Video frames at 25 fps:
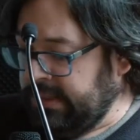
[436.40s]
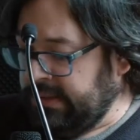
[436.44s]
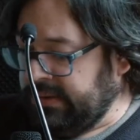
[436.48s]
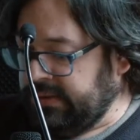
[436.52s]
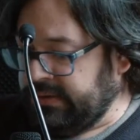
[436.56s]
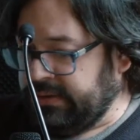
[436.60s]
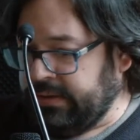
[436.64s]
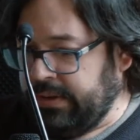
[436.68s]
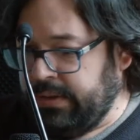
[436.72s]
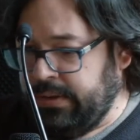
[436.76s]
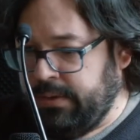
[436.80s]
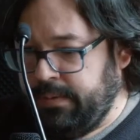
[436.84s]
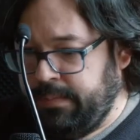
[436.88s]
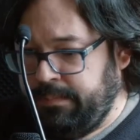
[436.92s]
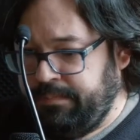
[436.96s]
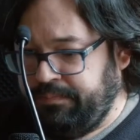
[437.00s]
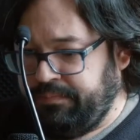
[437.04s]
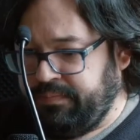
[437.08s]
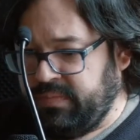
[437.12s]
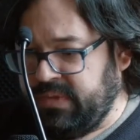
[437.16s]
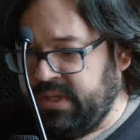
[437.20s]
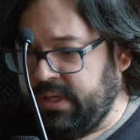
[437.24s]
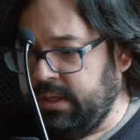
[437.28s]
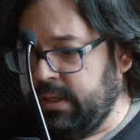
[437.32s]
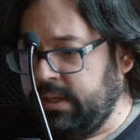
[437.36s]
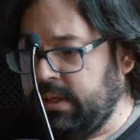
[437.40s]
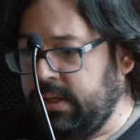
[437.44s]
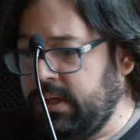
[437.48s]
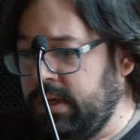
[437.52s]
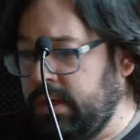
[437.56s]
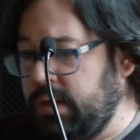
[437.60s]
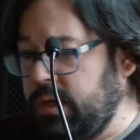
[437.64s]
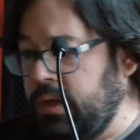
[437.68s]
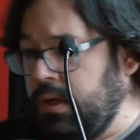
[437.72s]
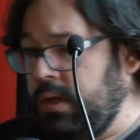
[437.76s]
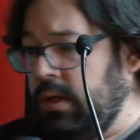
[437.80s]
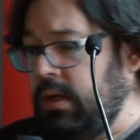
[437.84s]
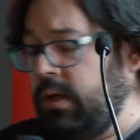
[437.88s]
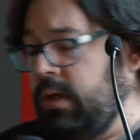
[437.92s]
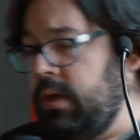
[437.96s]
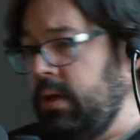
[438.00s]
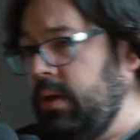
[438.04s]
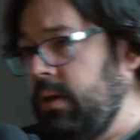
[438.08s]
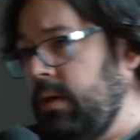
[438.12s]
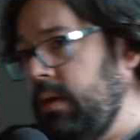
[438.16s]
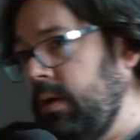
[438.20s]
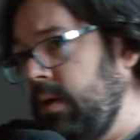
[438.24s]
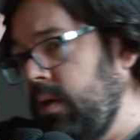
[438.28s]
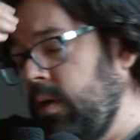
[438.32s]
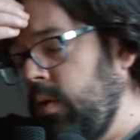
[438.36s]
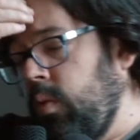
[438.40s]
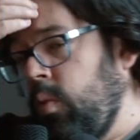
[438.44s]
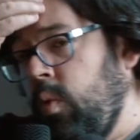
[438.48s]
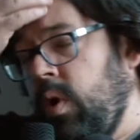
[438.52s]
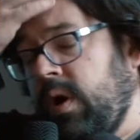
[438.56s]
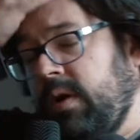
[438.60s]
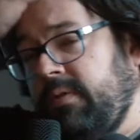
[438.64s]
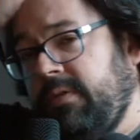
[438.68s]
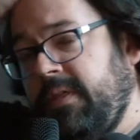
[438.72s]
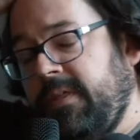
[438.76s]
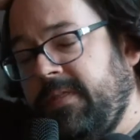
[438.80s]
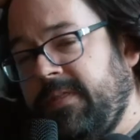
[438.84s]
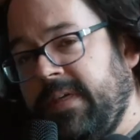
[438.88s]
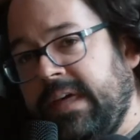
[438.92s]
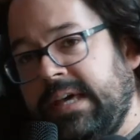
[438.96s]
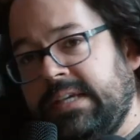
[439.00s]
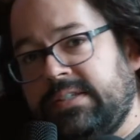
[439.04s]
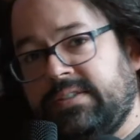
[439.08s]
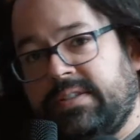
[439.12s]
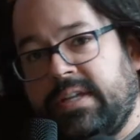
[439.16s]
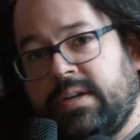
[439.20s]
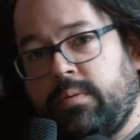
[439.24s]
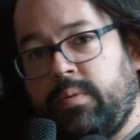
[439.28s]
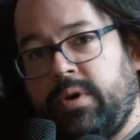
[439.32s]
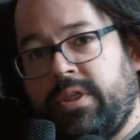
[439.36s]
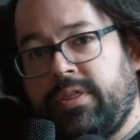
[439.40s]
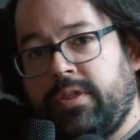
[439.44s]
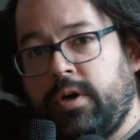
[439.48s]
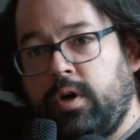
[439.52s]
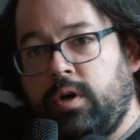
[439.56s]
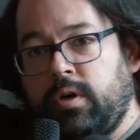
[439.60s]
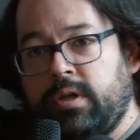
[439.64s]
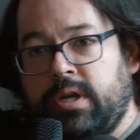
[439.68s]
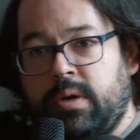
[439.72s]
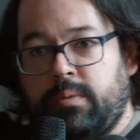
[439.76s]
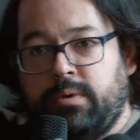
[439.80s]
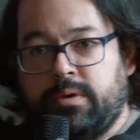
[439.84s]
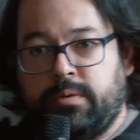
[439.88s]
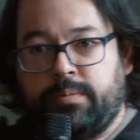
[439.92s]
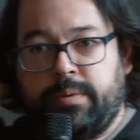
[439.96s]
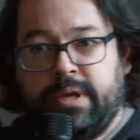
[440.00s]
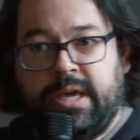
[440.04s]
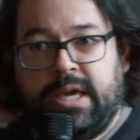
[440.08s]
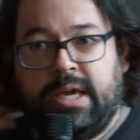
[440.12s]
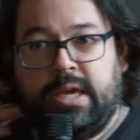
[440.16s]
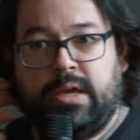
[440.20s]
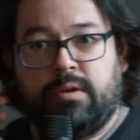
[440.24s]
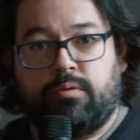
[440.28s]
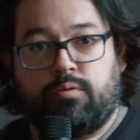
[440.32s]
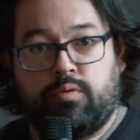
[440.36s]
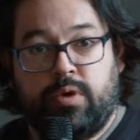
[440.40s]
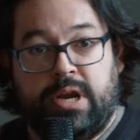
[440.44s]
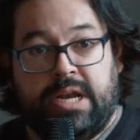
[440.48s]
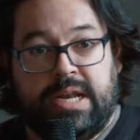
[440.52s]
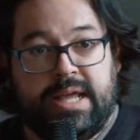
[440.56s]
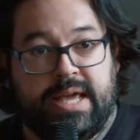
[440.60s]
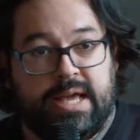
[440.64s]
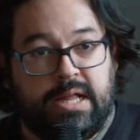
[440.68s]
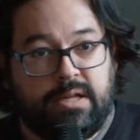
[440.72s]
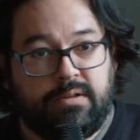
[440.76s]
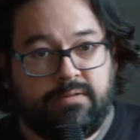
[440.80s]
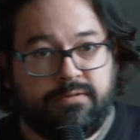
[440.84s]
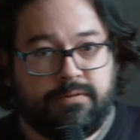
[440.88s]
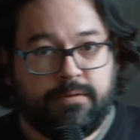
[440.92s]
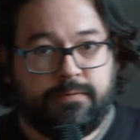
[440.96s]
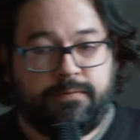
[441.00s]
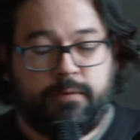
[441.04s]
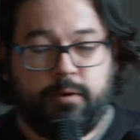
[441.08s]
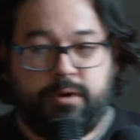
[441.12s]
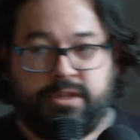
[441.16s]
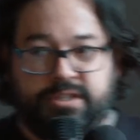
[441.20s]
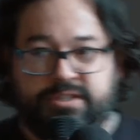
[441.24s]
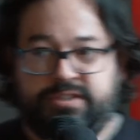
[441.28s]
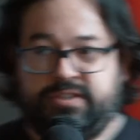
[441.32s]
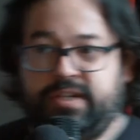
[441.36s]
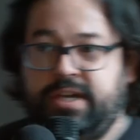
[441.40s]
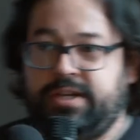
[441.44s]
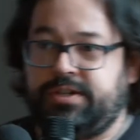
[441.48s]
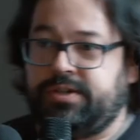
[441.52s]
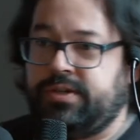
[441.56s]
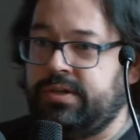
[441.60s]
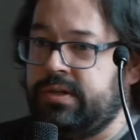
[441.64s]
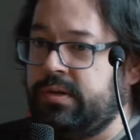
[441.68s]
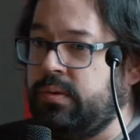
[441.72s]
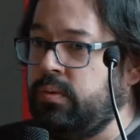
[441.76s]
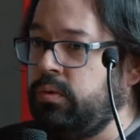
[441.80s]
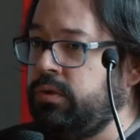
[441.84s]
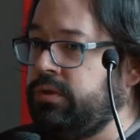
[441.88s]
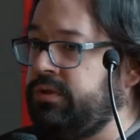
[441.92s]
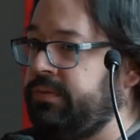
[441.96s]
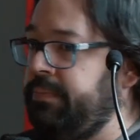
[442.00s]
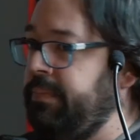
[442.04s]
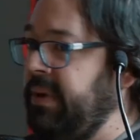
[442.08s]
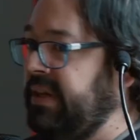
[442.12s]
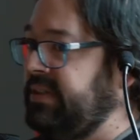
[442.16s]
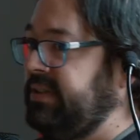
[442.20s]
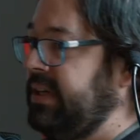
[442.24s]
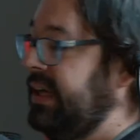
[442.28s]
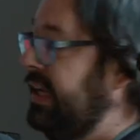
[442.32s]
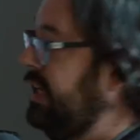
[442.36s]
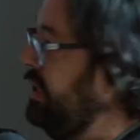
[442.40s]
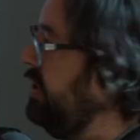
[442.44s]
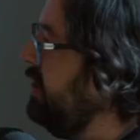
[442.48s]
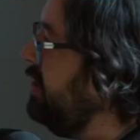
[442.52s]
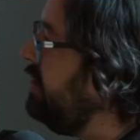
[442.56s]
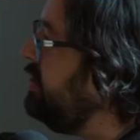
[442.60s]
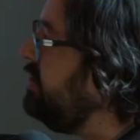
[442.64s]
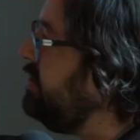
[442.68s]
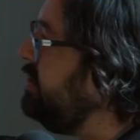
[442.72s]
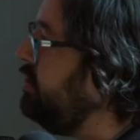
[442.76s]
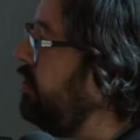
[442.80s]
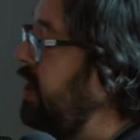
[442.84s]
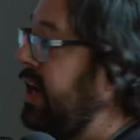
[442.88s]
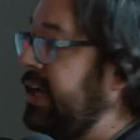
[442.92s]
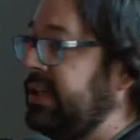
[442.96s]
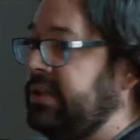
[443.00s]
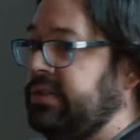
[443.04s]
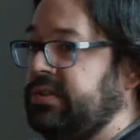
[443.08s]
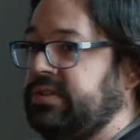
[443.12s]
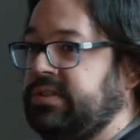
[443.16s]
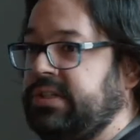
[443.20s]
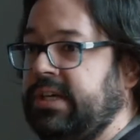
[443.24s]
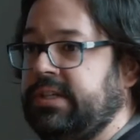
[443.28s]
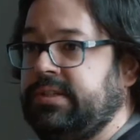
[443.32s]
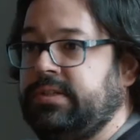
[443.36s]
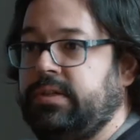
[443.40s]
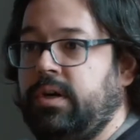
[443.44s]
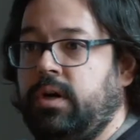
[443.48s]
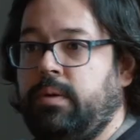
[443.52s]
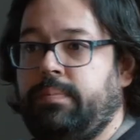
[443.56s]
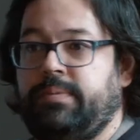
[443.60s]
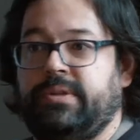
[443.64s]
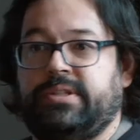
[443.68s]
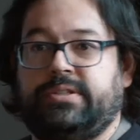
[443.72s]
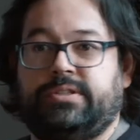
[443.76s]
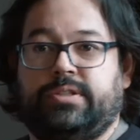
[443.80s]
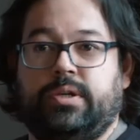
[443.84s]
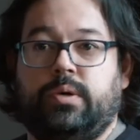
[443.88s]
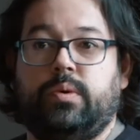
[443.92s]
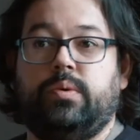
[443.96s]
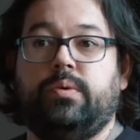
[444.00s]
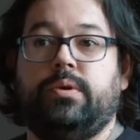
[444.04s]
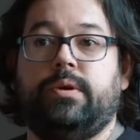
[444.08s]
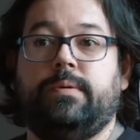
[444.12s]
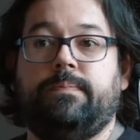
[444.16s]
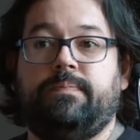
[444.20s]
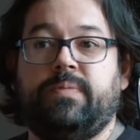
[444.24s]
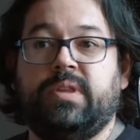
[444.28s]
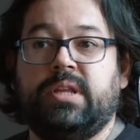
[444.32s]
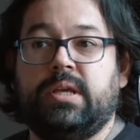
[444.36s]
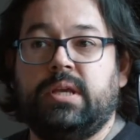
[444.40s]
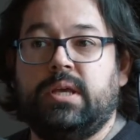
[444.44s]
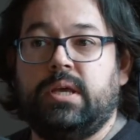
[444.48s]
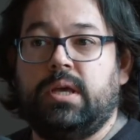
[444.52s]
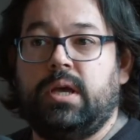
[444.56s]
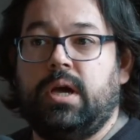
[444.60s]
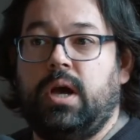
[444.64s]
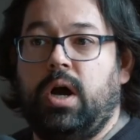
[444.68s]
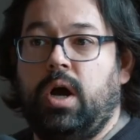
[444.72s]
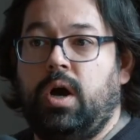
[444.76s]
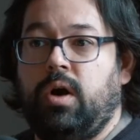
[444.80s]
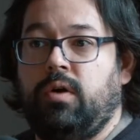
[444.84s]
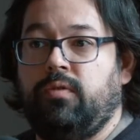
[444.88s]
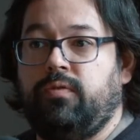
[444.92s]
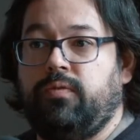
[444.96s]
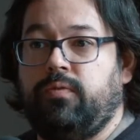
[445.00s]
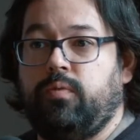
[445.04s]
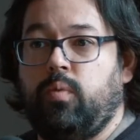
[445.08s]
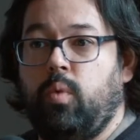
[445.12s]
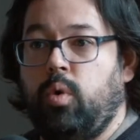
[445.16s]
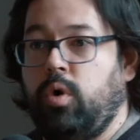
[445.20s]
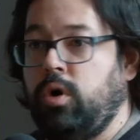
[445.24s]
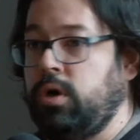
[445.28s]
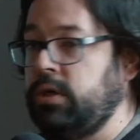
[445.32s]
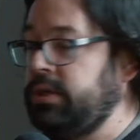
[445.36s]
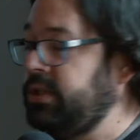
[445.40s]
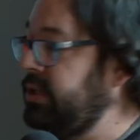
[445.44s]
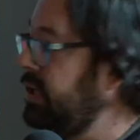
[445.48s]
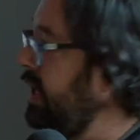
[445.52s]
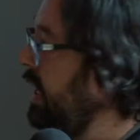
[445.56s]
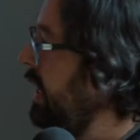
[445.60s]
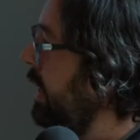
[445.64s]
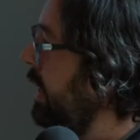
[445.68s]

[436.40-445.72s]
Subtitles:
So one of the things that we thought it would be really helpful for this session was basically just try to set up the tone of what